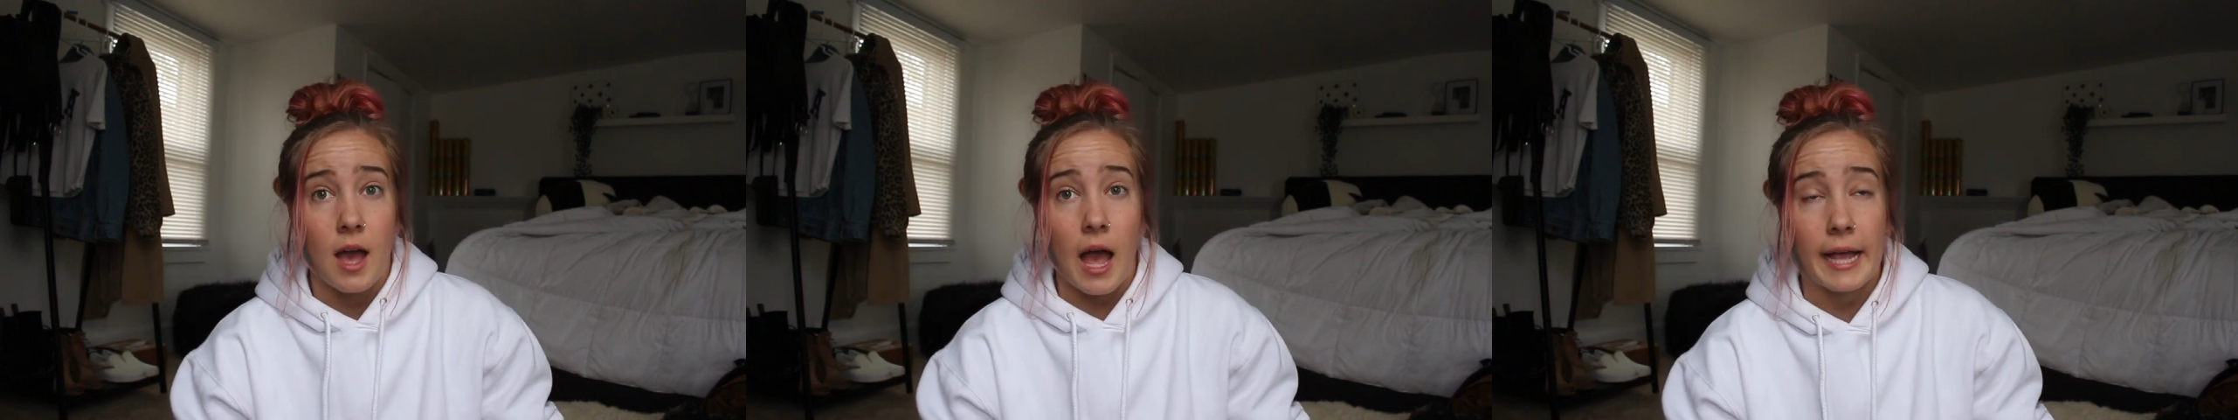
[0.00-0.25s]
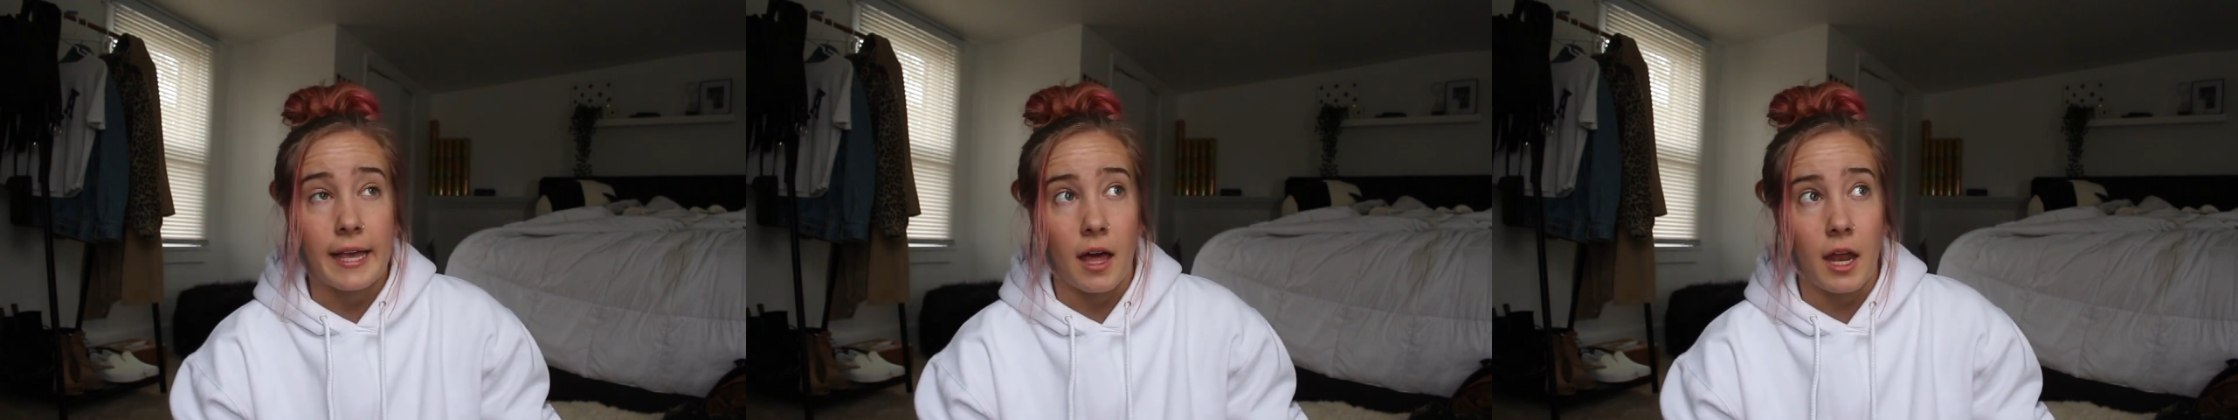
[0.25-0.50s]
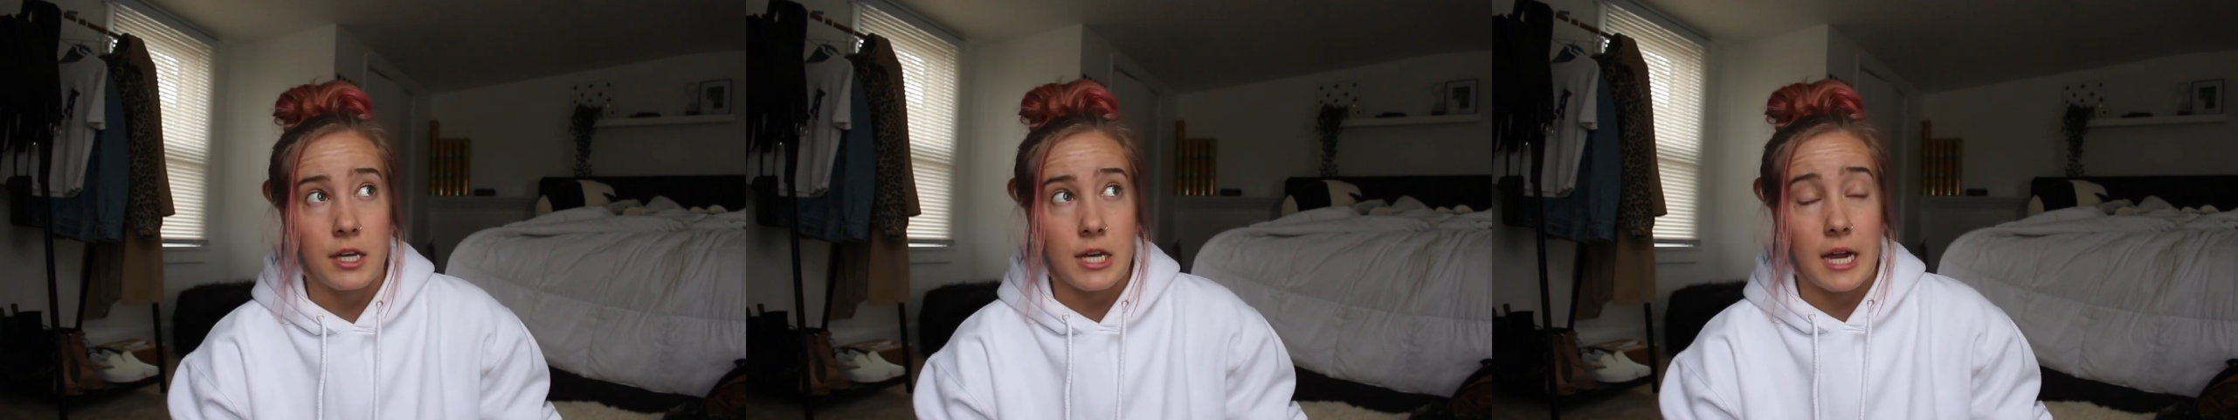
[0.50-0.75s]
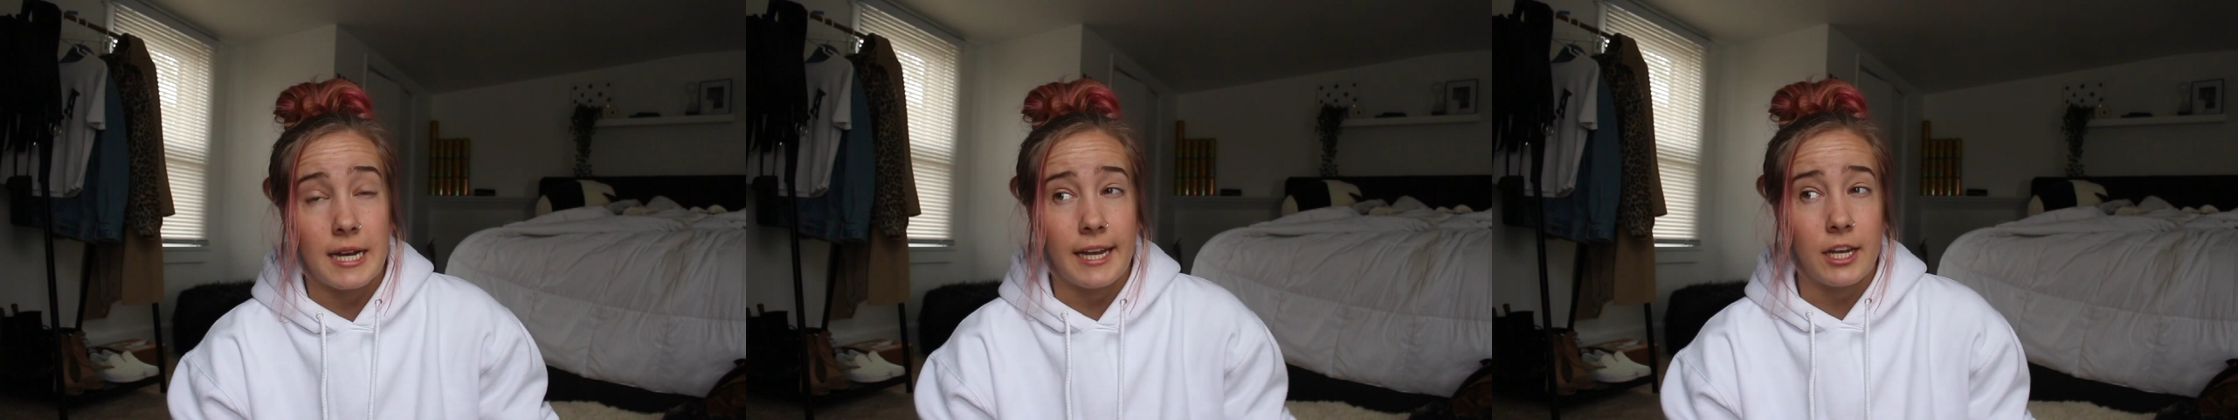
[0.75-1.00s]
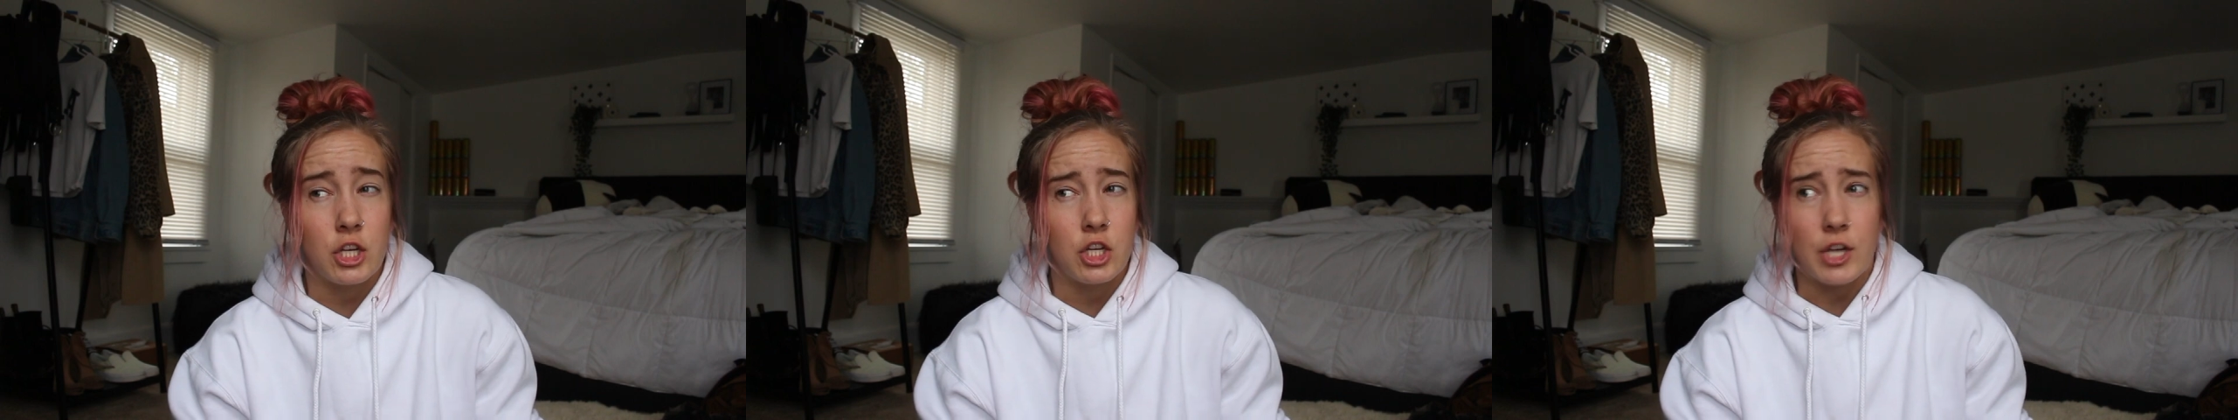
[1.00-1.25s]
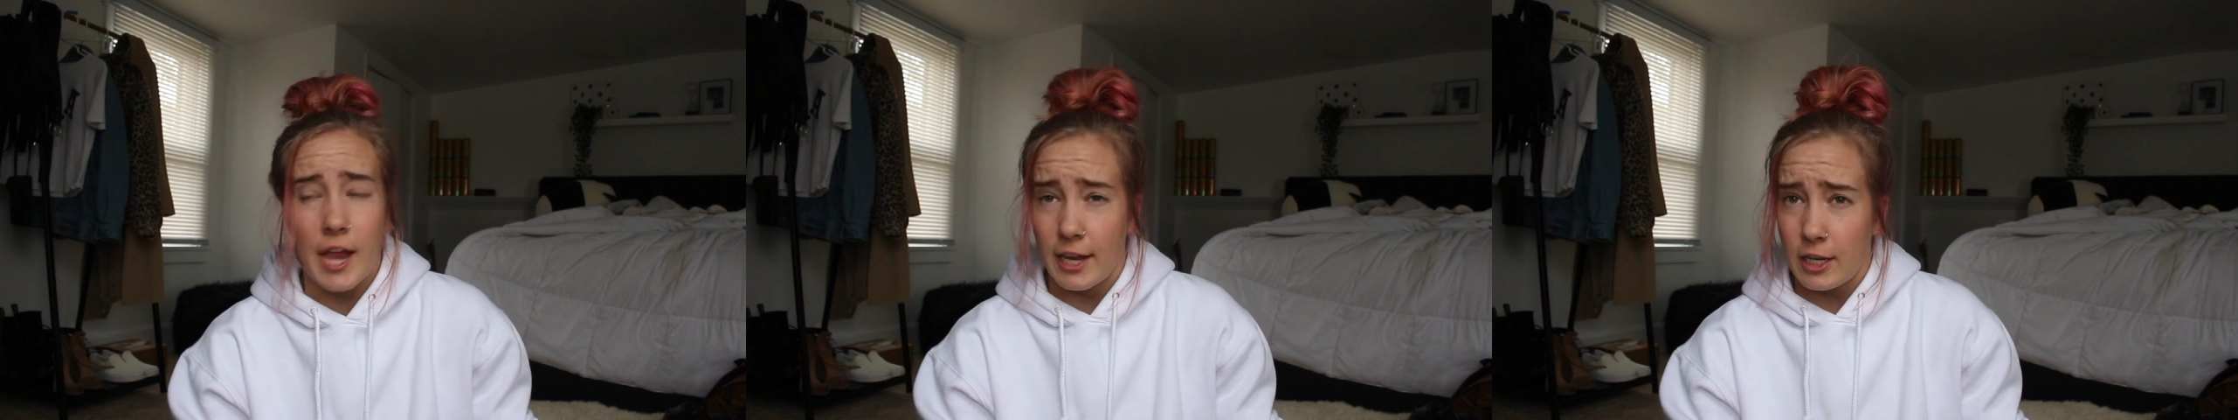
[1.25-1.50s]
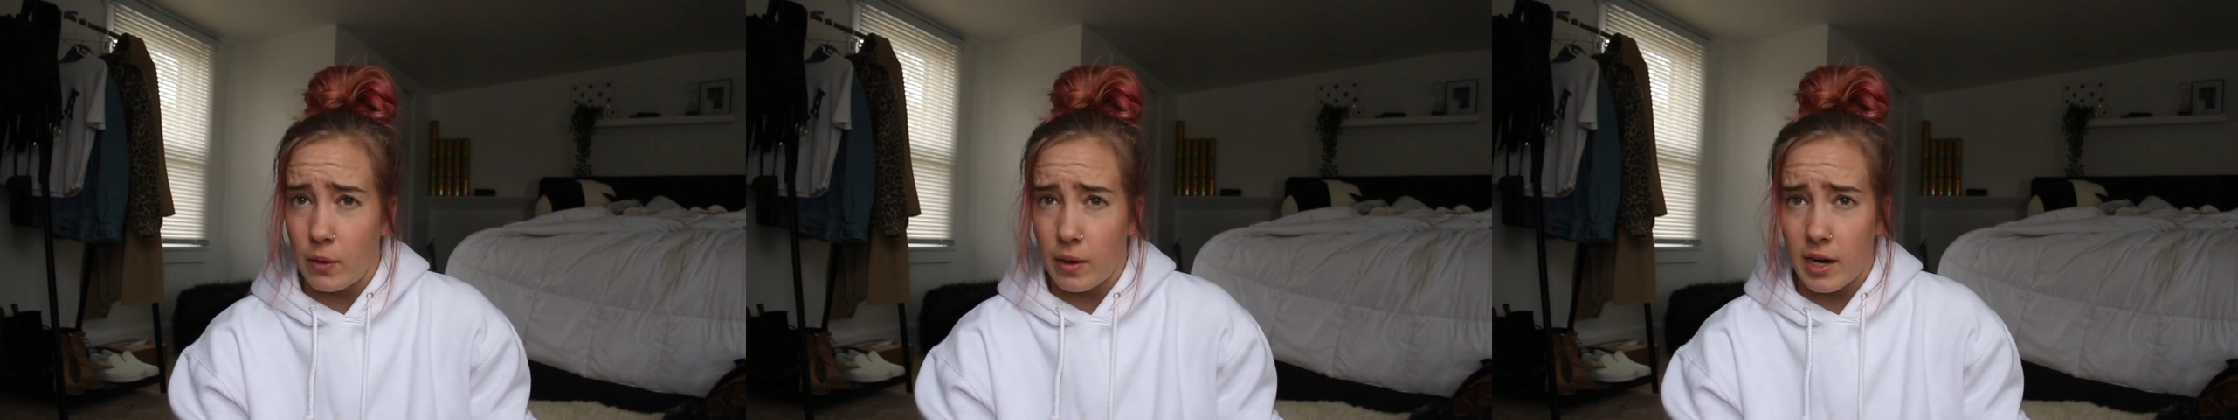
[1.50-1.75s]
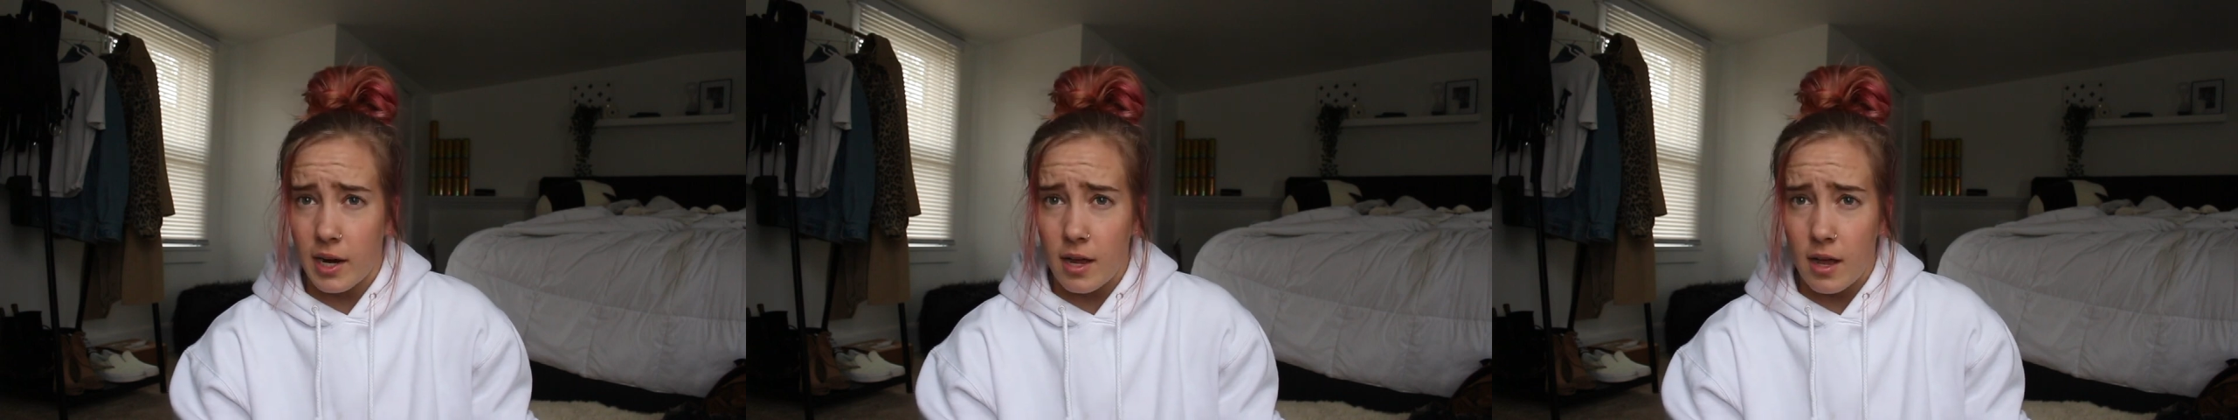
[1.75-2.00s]
I got it done in
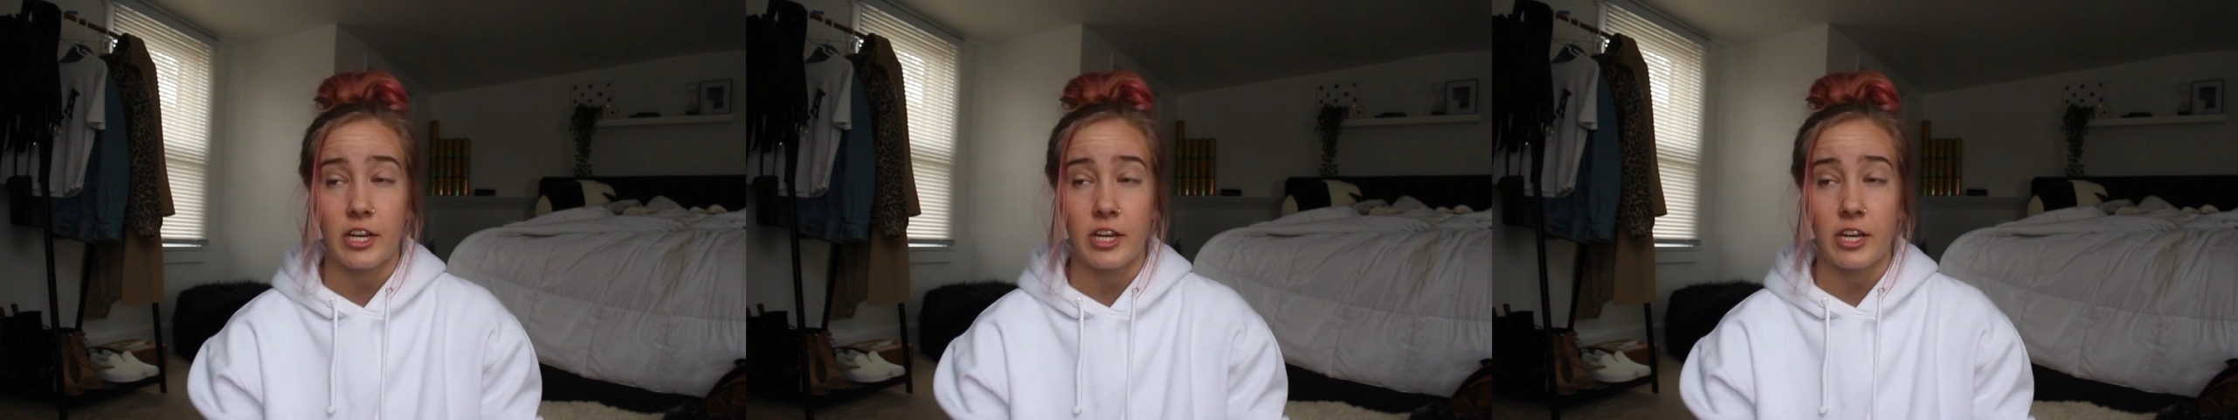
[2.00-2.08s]
January.